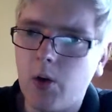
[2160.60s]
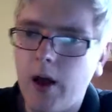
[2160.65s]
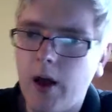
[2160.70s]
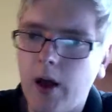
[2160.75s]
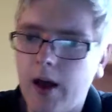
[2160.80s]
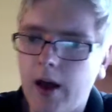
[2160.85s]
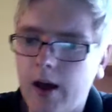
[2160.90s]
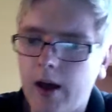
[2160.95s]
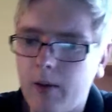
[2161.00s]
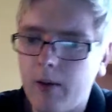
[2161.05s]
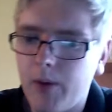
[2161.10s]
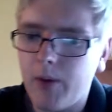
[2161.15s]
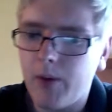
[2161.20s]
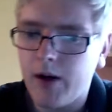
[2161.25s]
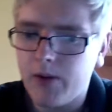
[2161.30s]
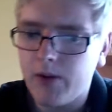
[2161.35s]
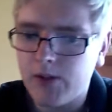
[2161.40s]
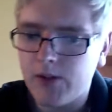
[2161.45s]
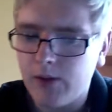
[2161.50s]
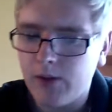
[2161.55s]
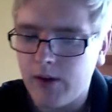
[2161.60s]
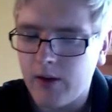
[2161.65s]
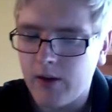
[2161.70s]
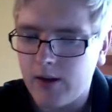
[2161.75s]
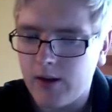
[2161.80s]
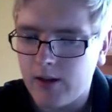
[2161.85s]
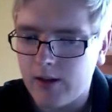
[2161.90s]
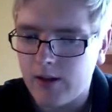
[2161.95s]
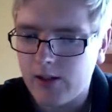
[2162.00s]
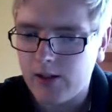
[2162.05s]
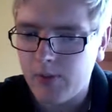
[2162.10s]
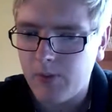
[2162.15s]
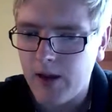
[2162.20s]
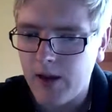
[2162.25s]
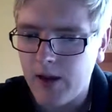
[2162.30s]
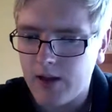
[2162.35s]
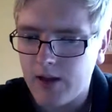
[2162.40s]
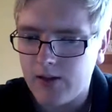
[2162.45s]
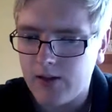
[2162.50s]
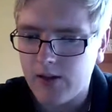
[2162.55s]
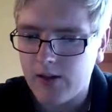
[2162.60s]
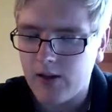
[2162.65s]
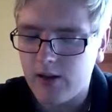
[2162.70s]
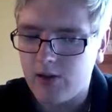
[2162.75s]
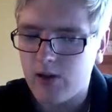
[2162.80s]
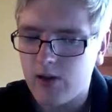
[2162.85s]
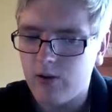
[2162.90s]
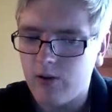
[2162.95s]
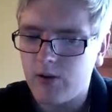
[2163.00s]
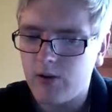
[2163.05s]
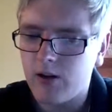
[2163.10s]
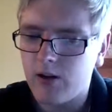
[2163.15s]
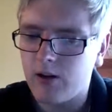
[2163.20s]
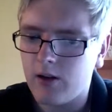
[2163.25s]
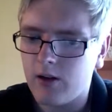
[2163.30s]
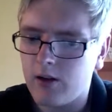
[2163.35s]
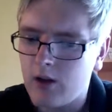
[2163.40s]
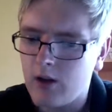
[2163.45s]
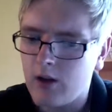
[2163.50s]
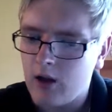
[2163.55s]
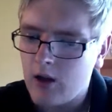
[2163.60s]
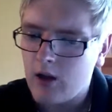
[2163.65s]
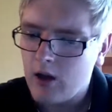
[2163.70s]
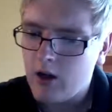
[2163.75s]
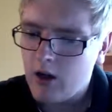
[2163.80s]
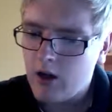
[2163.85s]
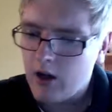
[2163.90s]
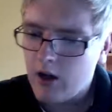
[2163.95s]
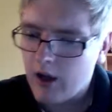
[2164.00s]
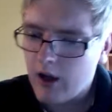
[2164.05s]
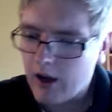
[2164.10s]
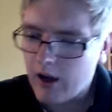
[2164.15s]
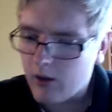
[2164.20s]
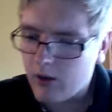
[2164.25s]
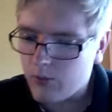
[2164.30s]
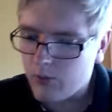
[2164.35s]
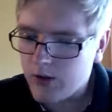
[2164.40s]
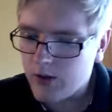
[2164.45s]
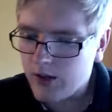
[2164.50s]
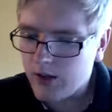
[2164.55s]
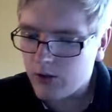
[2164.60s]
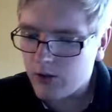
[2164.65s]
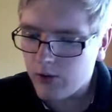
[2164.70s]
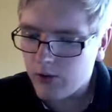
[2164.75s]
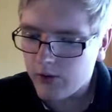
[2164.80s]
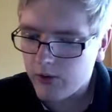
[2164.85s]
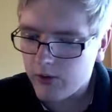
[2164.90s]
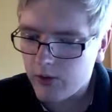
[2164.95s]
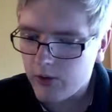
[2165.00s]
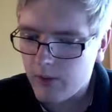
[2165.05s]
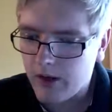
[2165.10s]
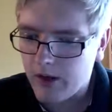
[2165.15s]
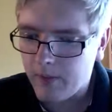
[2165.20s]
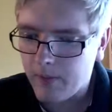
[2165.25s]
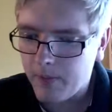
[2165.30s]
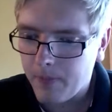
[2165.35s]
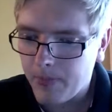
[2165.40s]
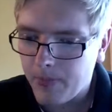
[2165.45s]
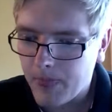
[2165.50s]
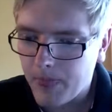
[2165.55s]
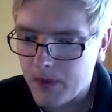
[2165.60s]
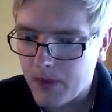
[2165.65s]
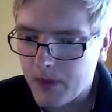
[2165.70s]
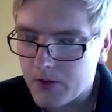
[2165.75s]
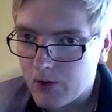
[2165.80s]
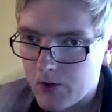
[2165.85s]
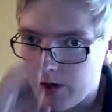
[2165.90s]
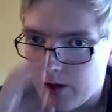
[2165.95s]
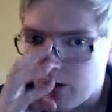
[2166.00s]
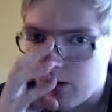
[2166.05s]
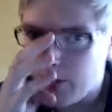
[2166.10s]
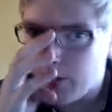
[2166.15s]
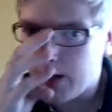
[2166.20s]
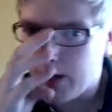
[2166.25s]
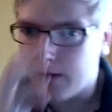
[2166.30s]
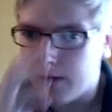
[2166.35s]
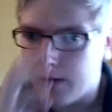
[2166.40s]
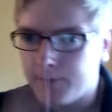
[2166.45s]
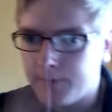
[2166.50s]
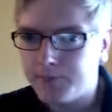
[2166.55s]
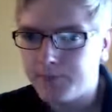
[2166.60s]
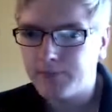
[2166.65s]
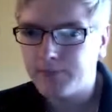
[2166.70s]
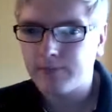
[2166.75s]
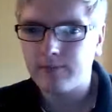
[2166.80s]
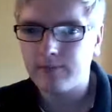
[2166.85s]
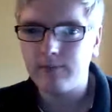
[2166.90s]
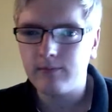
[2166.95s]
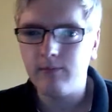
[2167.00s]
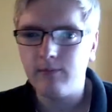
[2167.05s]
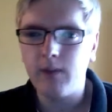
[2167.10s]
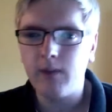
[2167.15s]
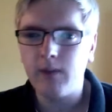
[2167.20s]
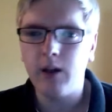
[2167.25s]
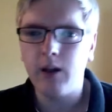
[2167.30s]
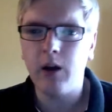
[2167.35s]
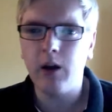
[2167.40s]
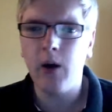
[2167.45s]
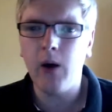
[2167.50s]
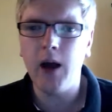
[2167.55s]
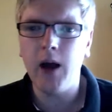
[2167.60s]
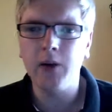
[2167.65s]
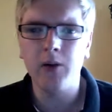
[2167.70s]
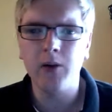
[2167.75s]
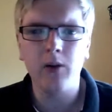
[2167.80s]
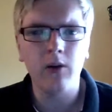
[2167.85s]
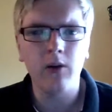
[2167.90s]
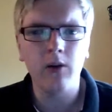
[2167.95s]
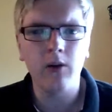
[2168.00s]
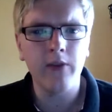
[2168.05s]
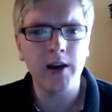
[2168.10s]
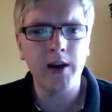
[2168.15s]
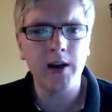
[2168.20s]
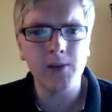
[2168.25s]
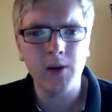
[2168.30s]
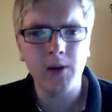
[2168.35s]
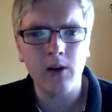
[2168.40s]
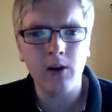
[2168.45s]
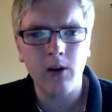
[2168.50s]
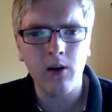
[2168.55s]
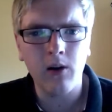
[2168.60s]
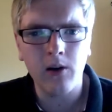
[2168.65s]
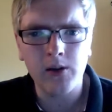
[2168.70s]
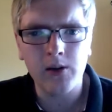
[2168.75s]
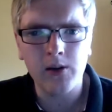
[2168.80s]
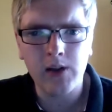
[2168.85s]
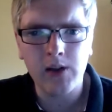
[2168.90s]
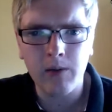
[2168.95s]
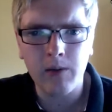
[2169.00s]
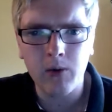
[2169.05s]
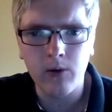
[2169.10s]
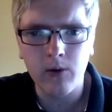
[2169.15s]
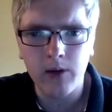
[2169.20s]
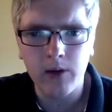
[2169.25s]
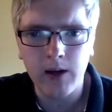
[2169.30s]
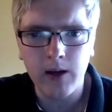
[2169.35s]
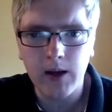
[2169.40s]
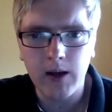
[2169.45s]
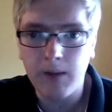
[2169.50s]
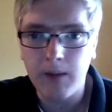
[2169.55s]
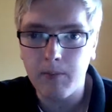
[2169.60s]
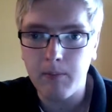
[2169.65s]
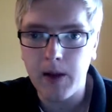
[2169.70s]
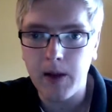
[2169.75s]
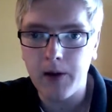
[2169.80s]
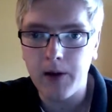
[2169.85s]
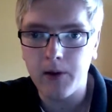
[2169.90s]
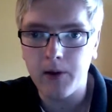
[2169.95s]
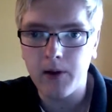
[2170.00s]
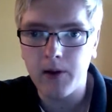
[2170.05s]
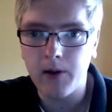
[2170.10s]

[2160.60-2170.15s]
but it was something I didn't expect, is that the children really took to me straight away. Now, I don't know if that's because I'm the only male,